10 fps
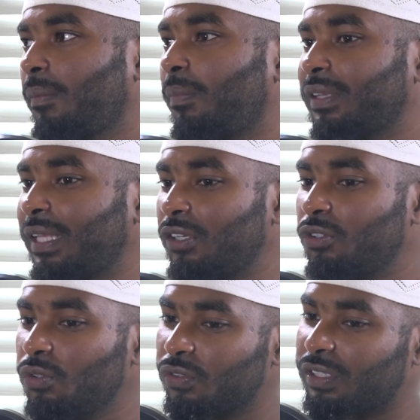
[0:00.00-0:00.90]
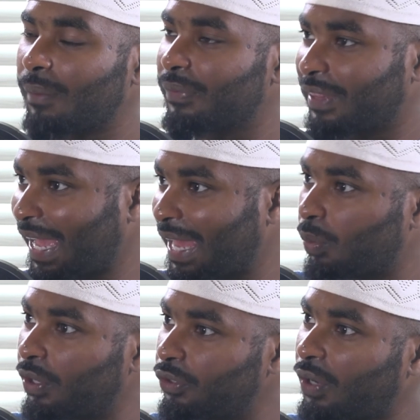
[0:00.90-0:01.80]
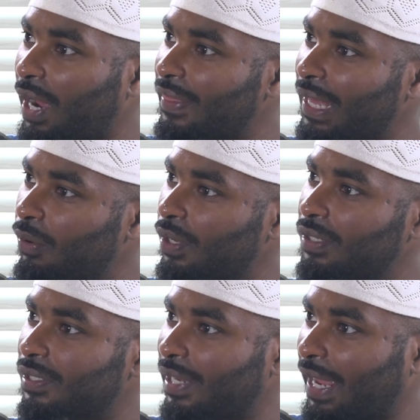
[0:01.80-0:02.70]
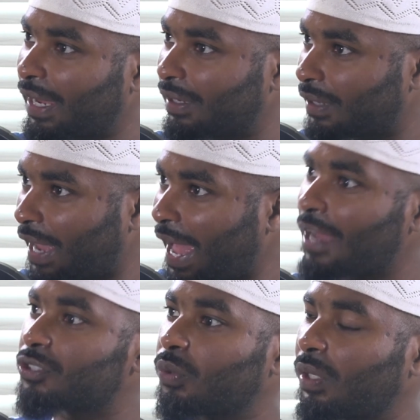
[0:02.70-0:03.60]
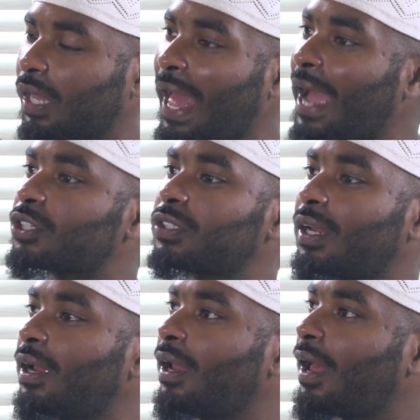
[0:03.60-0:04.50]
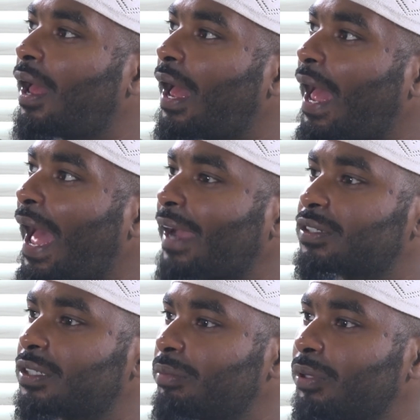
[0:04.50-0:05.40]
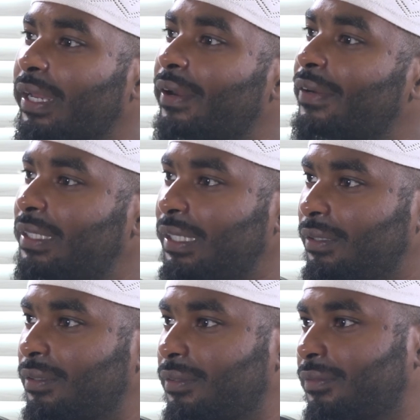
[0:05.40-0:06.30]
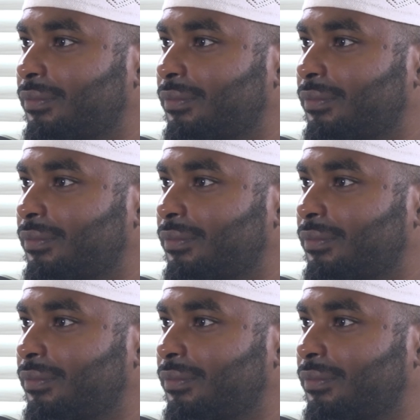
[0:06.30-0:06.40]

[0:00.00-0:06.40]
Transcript: But they used up, they had one dua that was like actual, action, actionable, guaranteed.